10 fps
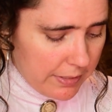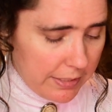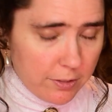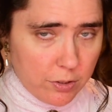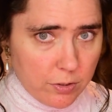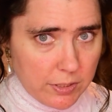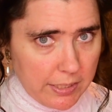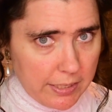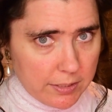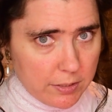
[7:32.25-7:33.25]

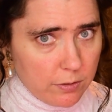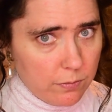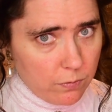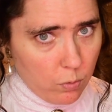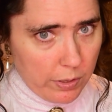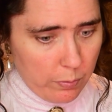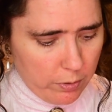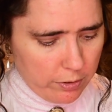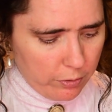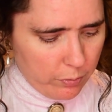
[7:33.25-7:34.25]
intersects
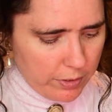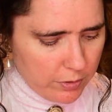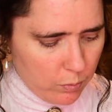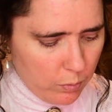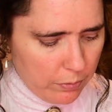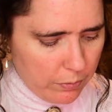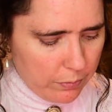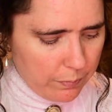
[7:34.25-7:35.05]
41 degrees north